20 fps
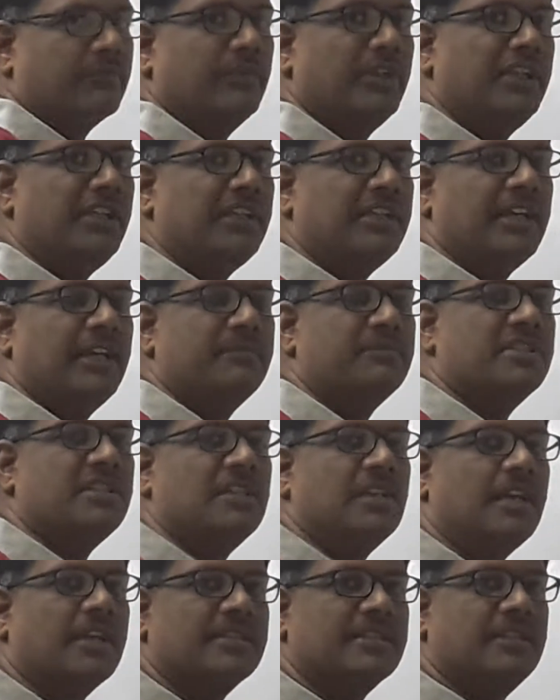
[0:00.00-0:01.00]
Many times
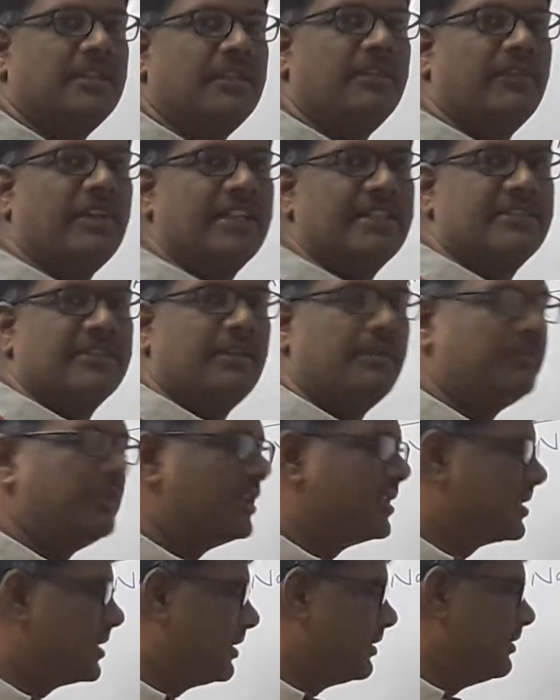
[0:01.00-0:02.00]
you ask in your
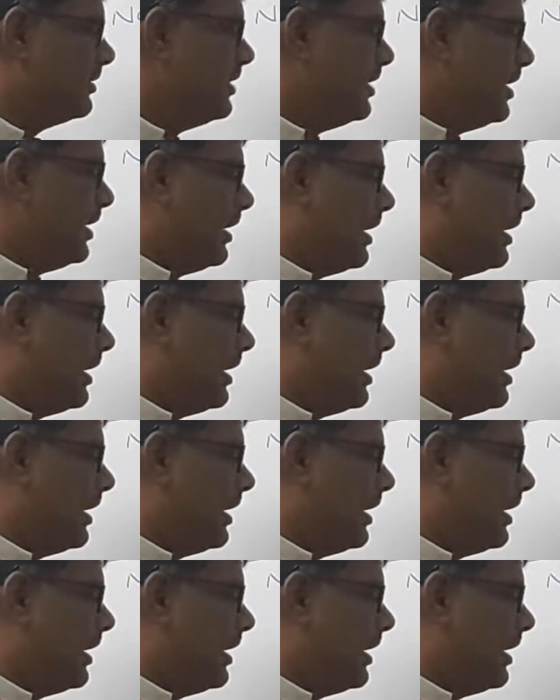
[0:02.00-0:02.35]
examination,